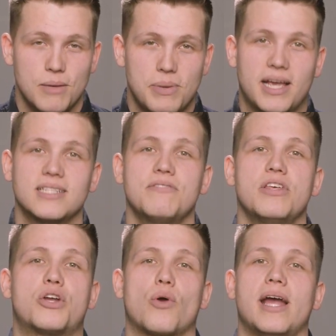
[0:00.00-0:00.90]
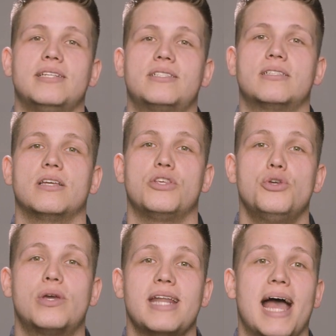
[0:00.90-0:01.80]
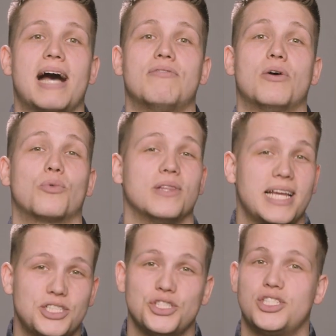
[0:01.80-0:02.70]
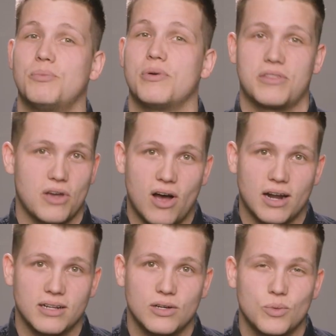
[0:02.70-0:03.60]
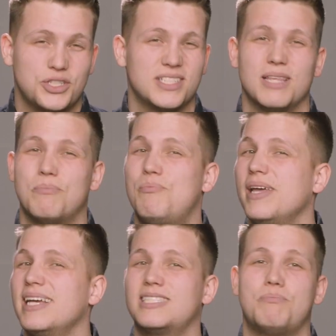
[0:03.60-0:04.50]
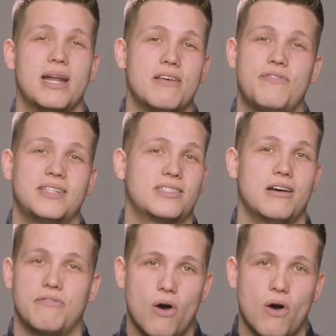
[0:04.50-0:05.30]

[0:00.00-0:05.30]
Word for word: Because of the grace, you can have a relationship with God, which is the biggest benefits of